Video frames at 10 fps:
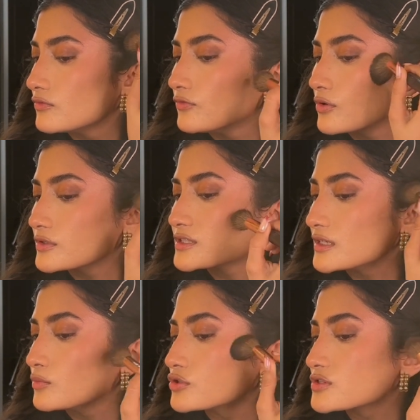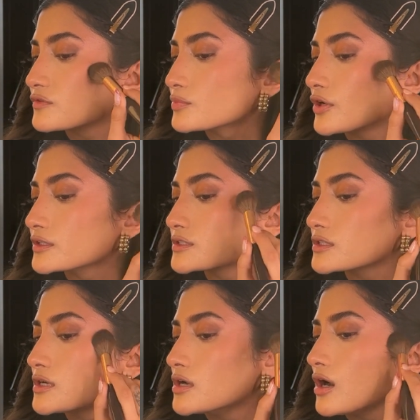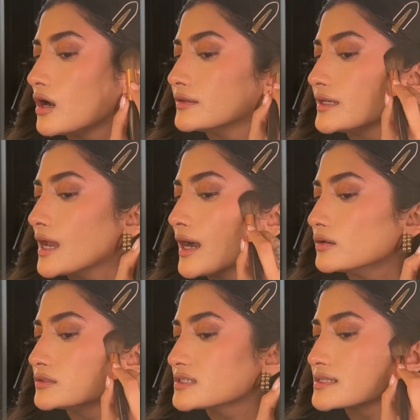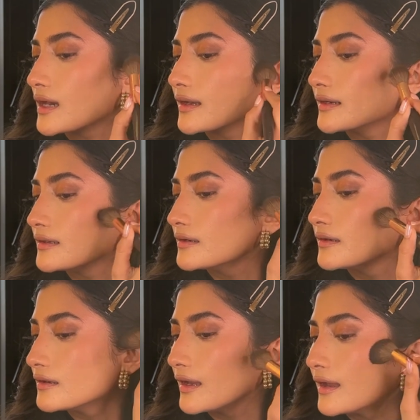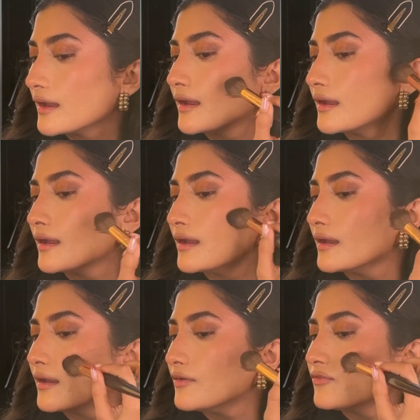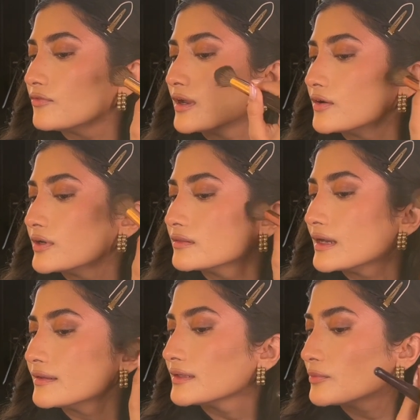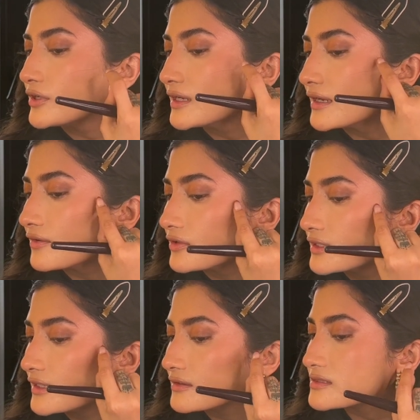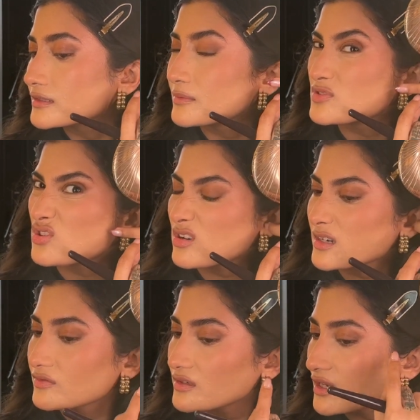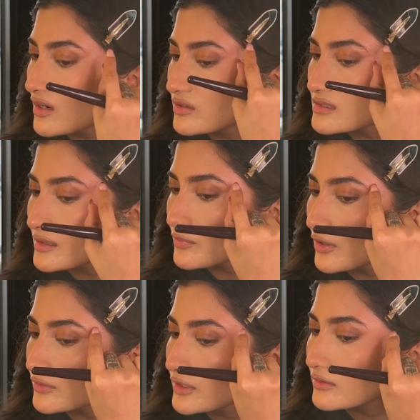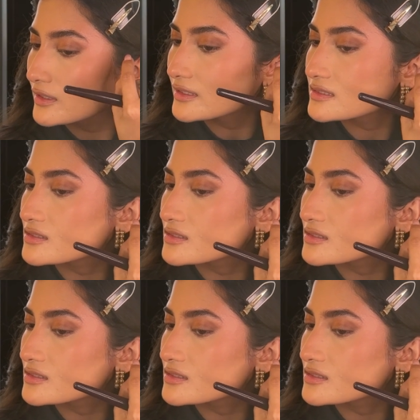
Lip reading: Focusing most of the product on the outer side and very lightly bringing everything else in. I'm sorry if the hair is like bothering you guys.